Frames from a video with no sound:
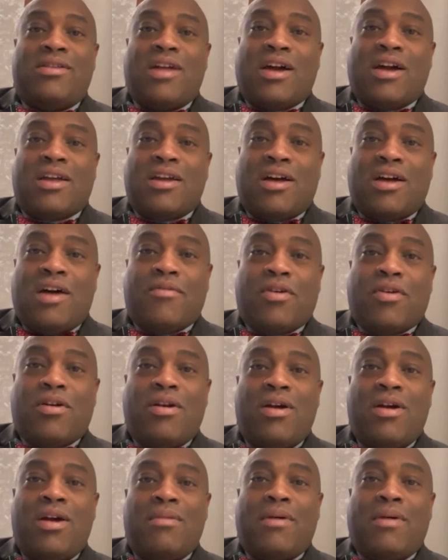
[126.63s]
duck and
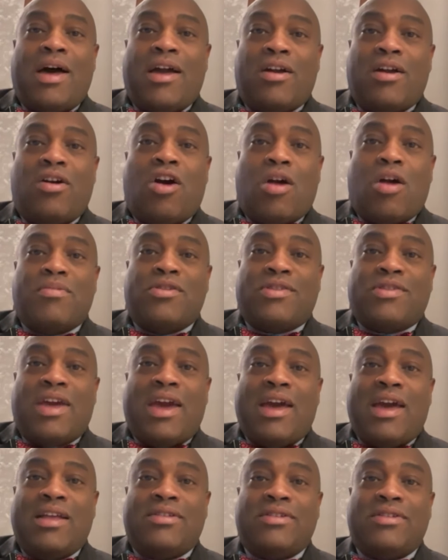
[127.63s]
cover behind garbage
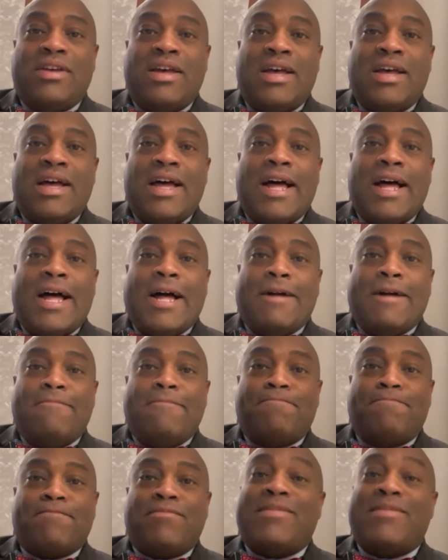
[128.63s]
cans.
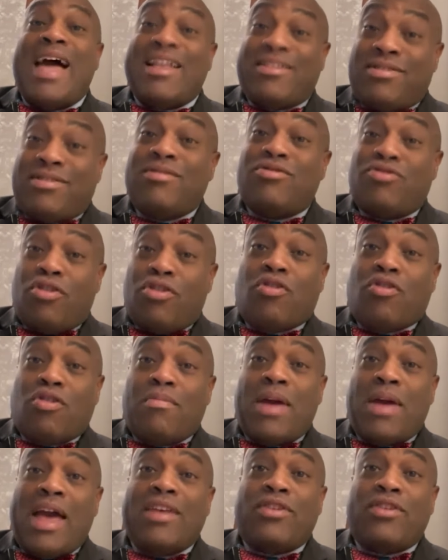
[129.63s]
Um, that's
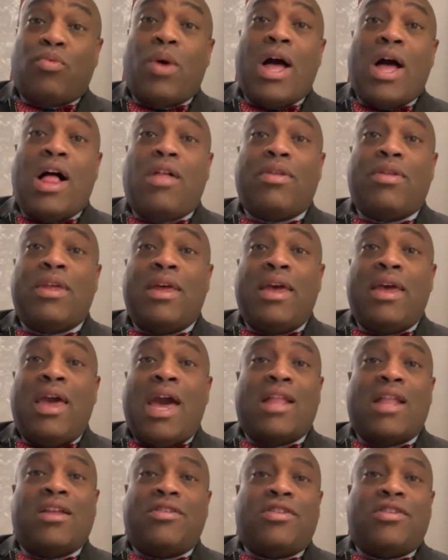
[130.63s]
Durham as well.
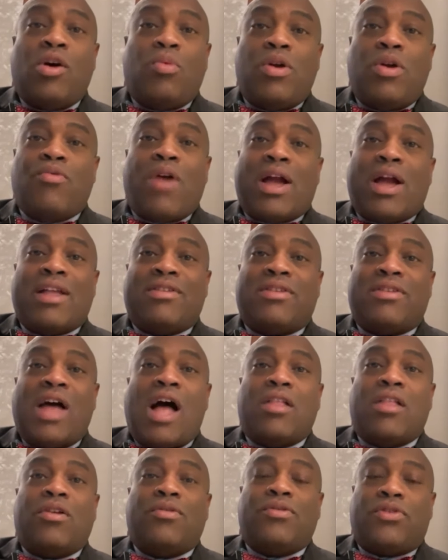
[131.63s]
And until we
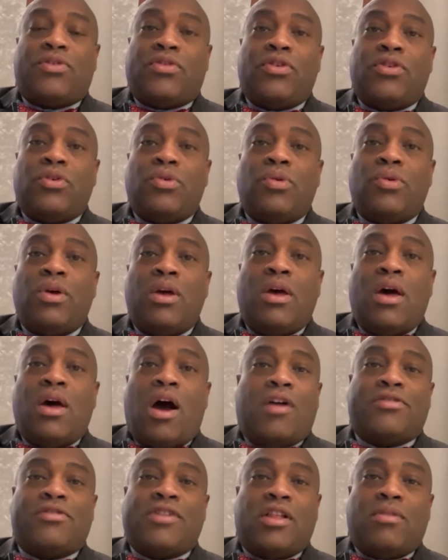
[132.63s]
reconcile those two,
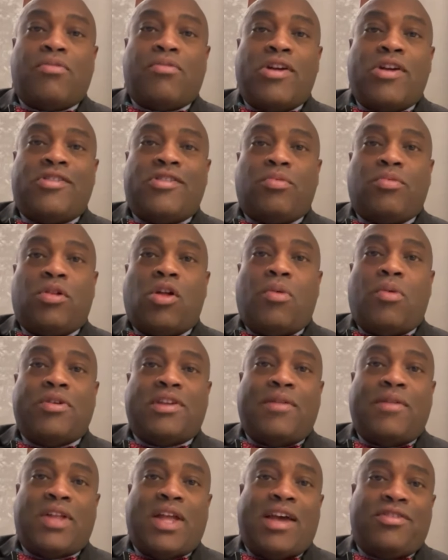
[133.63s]
our celebrations will always
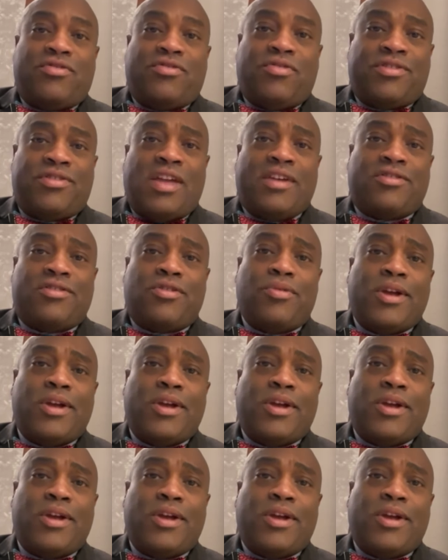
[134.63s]
have an asterisk next to it.